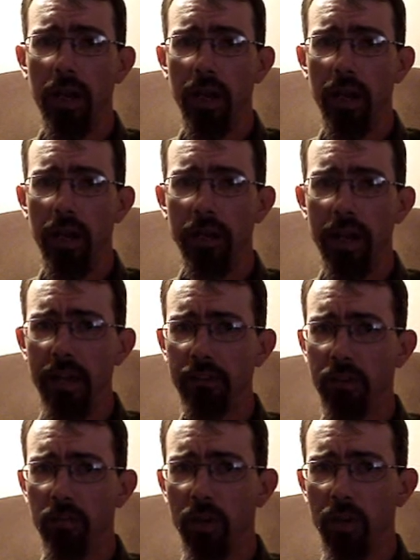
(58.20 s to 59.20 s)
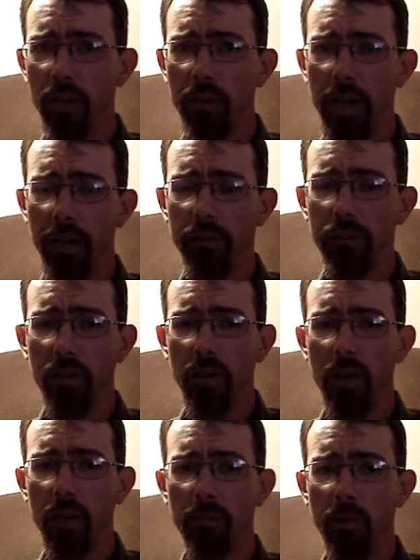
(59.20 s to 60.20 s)
And ask them where to go next.
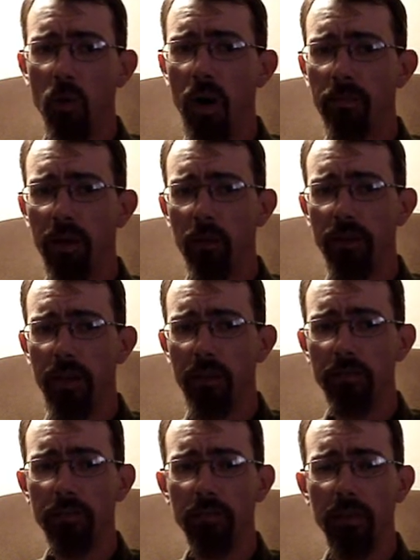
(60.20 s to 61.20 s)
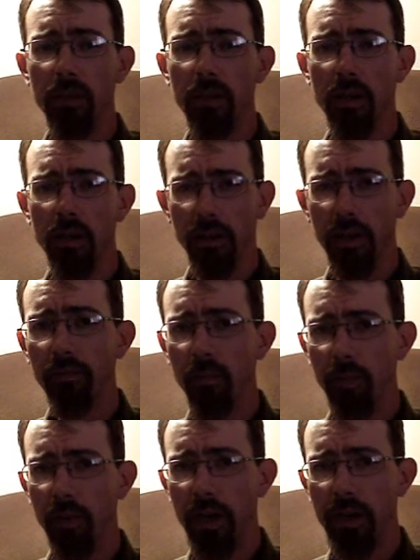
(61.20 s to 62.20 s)
Cooperate with them. Give
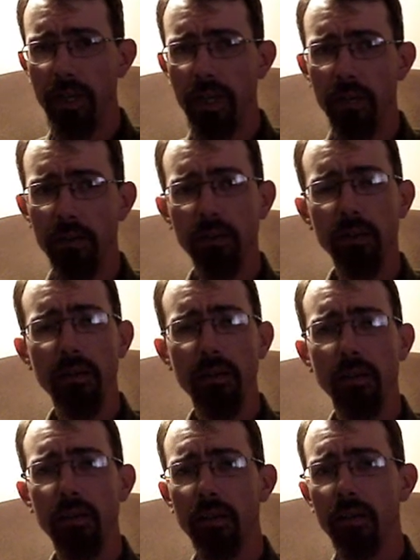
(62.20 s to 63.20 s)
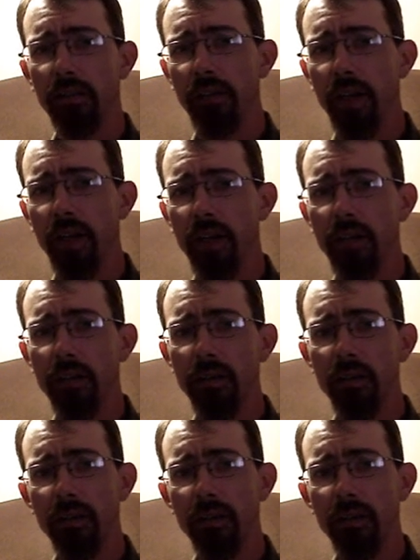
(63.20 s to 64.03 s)
them your ID. Sign in.